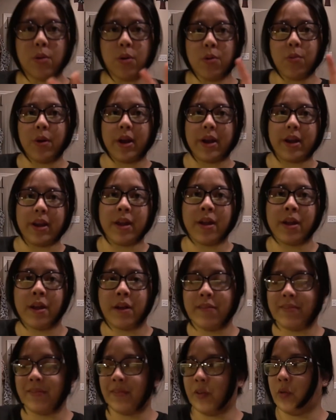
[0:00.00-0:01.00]
we're waiting
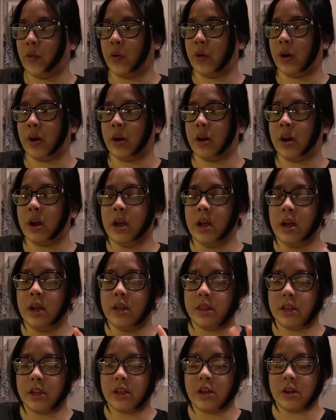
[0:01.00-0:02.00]
for
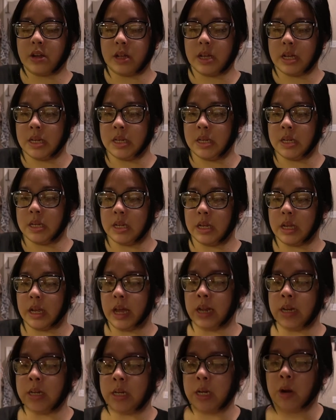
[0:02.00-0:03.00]
the cookies to
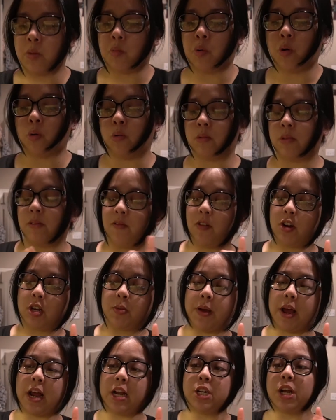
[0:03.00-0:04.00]
get done well the first
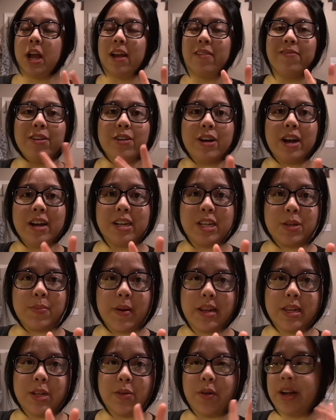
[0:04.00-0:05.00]
batch, I feel kind of
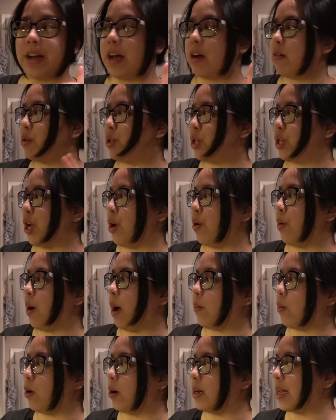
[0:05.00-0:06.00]
spicy right now. So
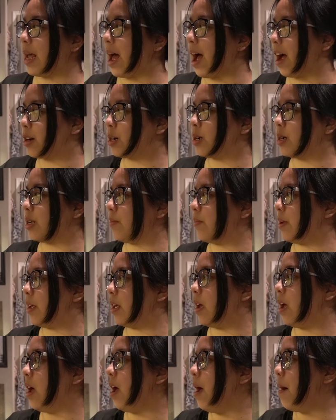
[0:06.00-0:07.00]
I'm going to actually
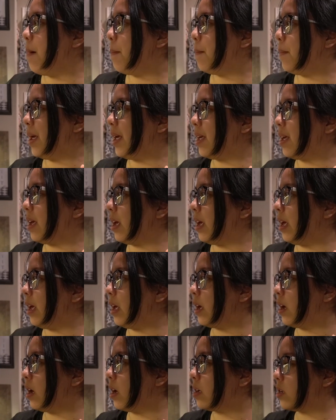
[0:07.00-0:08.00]
be
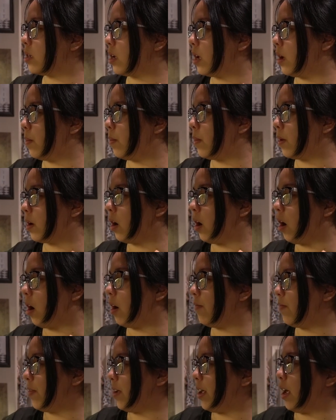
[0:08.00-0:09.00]
making some
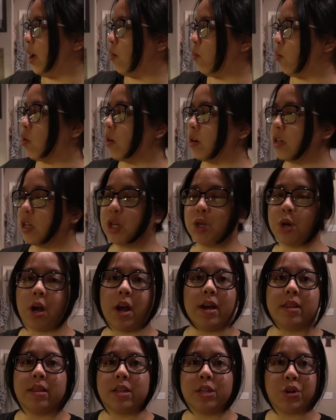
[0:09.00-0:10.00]
coffee and we're going to
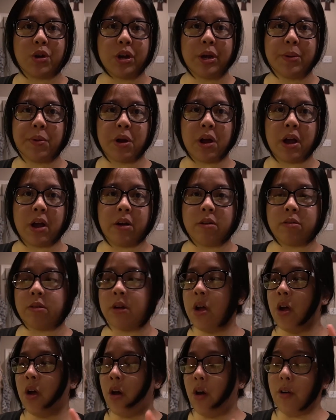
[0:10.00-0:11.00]
try this creamer out.
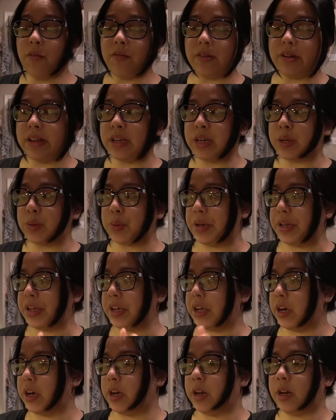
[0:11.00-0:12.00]
Hopefully it's really
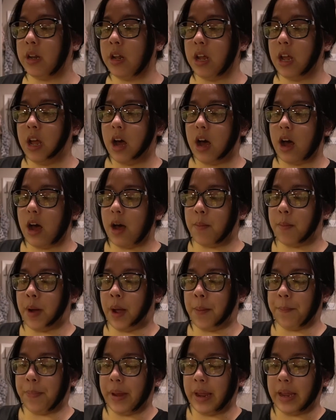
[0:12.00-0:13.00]
good. Um,
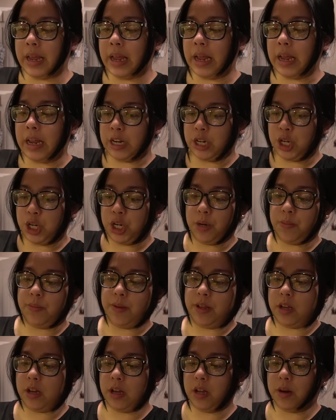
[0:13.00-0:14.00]
I'm banking it should be
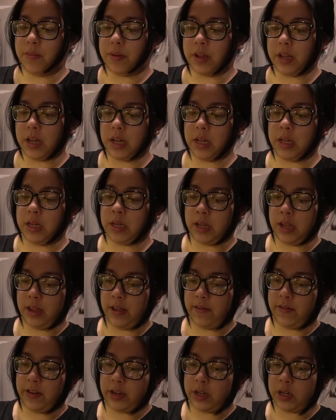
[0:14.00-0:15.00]
good because
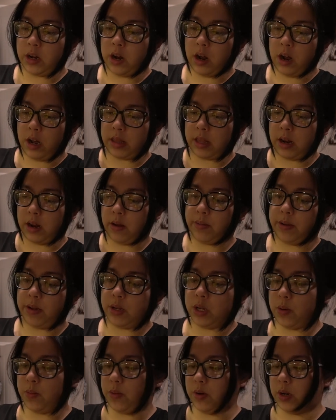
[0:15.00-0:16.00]
if it's not, I'll be
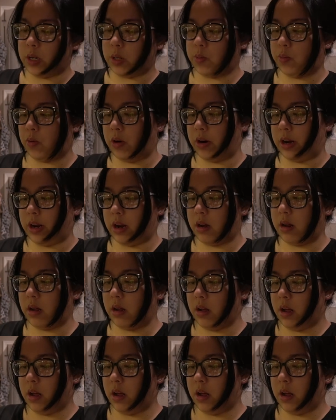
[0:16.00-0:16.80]
super disappointed.